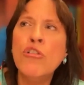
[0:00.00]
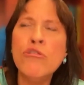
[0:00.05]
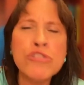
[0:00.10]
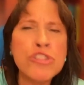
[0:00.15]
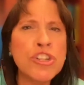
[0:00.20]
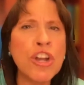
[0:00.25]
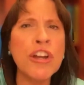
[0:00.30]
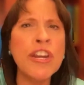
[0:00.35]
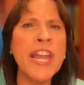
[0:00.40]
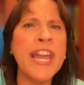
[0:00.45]

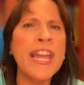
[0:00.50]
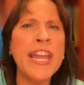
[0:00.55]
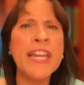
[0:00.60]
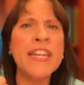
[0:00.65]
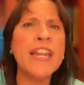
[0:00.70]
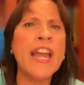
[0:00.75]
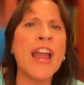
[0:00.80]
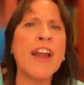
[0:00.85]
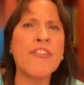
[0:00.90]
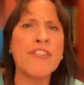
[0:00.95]
Who's gonna
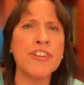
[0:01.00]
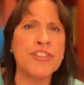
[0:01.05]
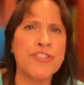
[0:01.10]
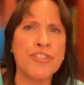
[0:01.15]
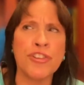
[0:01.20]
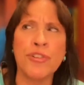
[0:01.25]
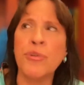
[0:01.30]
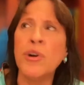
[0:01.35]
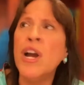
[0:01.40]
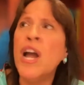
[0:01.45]

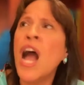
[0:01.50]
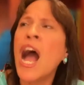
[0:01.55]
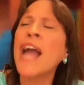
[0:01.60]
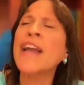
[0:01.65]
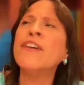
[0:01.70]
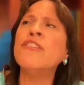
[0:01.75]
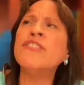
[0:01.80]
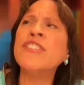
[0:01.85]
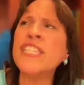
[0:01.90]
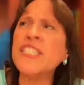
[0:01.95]
inherit you?"
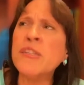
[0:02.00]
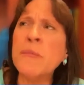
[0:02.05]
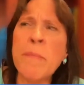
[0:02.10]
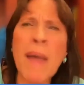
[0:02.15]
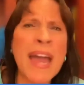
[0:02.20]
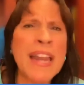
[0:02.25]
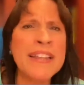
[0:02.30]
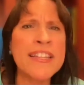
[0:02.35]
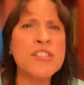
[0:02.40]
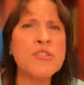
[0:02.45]
I go, "It
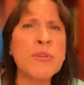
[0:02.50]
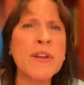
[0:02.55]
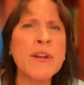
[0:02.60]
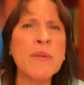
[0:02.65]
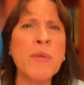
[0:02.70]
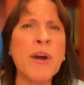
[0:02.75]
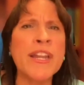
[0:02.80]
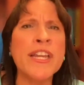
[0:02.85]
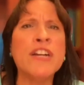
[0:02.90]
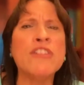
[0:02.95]
doesn't matter. That's
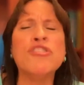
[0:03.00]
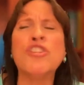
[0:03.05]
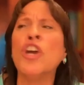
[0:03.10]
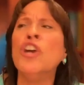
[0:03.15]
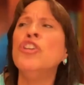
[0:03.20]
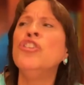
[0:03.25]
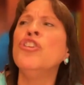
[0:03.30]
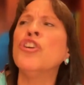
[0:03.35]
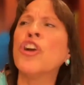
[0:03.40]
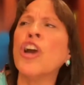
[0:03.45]
what I want." He goes,
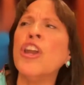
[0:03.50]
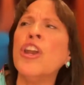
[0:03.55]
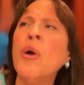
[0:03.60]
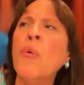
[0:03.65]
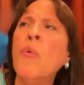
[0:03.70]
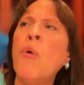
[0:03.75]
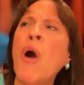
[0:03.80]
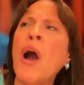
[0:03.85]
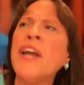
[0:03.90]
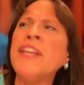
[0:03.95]
"You're
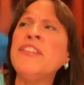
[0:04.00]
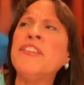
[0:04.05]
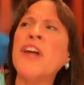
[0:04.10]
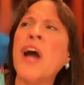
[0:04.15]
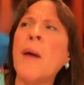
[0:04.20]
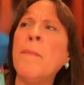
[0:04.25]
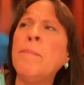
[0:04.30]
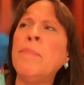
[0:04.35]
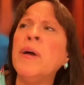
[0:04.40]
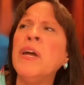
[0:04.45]
gonna
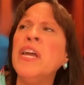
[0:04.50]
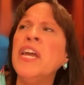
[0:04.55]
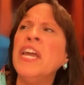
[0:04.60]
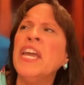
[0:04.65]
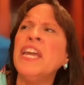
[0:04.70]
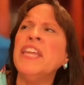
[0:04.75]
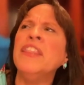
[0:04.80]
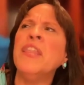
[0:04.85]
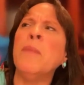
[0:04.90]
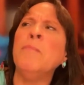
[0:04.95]
wind up
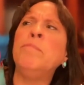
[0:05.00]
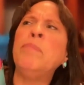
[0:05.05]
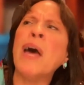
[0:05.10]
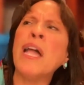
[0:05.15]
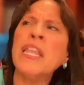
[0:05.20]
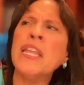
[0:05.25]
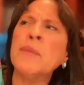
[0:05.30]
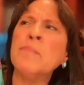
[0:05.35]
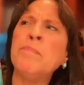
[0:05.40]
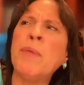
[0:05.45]
in the
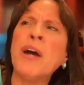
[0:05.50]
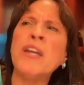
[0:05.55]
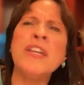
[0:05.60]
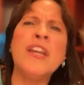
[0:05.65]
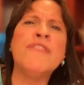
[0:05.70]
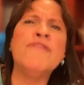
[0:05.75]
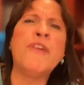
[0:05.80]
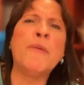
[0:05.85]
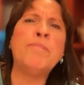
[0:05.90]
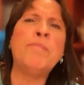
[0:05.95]
belly
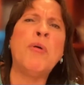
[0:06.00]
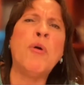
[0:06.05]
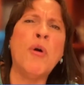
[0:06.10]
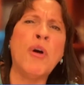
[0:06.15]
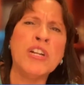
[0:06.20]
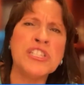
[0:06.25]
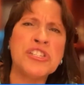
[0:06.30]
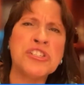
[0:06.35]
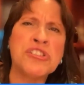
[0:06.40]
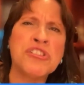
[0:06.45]
button of a
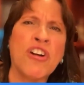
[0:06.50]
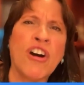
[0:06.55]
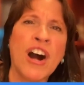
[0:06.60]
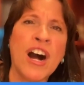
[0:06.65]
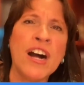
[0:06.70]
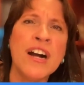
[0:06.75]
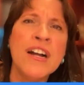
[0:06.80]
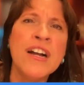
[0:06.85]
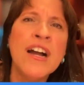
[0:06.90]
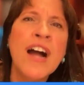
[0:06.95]
porn
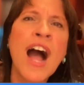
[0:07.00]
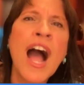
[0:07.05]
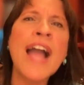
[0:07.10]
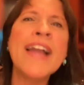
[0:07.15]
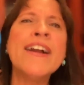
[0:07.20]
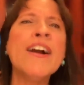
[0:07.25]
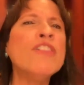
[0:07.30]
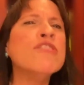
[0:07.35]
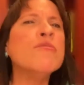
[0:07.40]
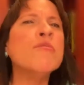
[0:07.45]
star."
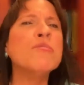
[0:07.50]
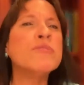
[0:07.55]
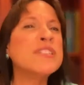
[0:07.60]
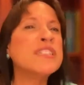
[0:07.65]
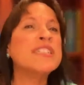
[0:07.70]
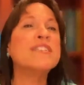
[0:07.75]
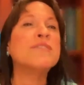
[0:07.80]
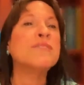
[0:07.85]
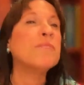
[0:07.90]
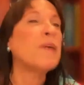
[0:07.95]

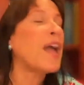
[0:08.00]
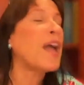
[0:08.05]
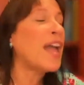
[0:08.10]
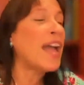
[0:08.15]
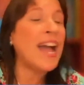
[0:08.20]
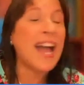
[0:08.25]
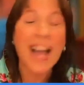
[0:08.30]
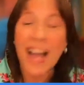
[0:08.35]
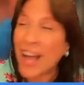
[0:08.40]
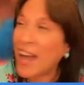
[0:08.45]
I
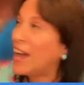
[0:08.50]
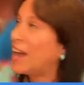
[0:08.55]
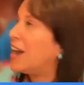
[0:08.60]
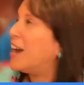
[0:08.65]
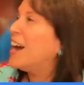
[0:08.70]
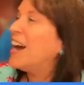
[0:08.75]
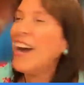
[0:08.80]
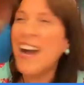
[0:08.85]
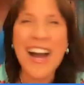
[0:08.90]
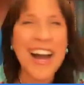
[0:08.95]

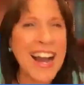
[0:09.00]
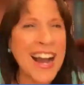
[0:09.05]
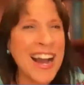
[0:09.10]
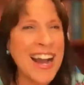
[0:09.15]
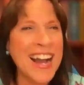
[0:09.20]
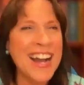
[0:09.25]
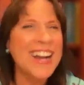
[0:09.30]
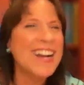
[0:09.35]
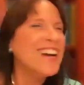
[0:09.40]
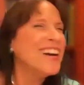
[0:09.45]

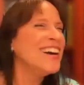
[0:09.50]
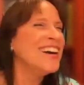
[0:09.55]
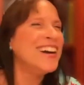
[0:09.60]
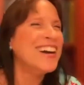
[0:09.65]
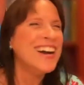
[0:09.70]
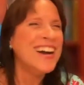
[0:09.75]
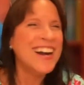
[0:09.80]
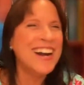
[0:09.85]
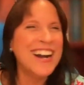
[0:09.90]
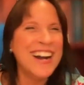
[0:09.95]
go,
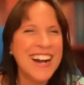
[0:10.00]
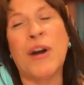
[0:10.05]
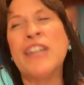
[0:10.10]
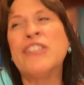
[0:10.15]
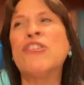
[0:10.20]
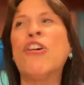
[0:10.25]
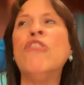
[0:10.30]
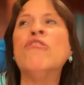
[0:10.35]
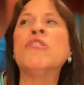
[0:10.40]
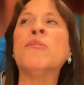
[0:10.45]
"Do."
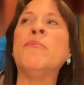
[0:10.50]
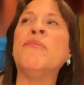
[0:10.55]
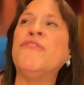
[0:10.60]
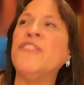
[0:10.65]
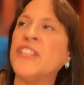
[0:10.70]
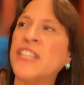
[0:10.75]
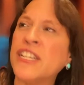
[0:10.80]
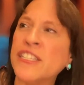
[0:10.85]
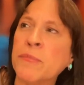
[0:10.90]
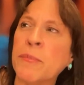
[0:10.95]
I told him
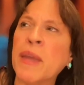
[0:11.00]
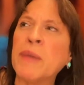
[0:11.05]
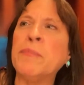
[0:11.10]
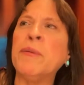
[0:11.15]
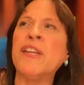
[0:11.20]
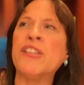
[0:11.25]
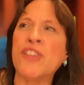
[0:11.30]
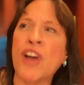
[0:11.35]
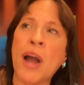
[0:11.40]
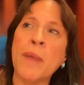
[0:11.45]
if he doesn't
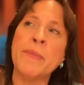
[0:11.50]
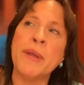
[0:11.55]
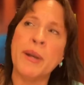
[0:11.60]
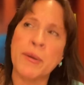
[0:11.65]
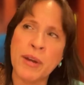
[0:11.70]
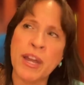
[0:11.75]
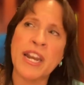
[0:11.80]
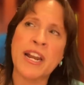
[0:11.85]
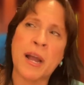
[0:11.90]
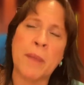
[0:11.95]
make me a
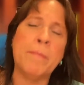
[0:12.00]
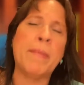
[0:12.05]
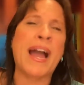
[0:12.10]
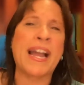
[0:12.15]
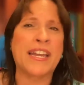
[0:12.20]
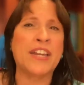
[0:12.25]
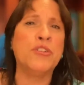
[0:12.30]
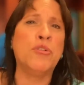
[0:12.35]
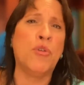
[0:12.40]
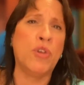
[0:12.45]
diamond, I'm gonna come
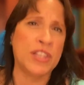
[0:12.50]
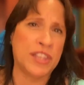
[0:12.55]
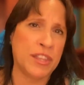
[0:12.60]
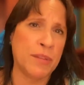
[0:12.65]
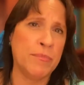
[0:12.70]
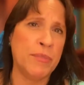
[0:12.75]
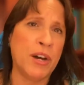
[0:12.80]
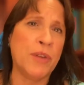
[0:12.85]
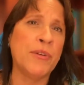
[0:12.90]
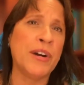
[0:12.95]
back and haunt
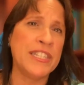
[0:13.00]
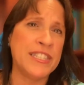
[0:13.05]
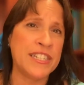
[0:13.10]
them, though.